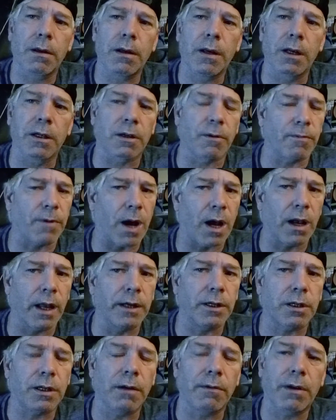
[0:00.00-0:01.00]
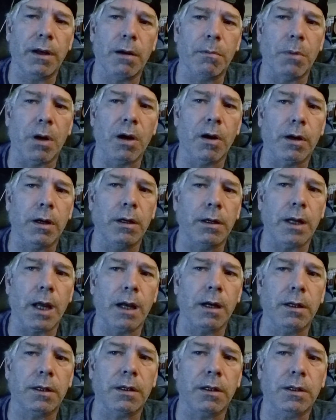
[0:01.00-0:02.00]
is a violation of the American
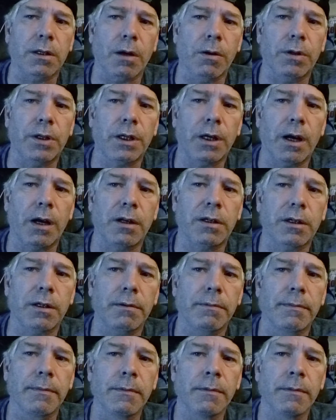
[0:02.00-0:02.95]
Dentist Association.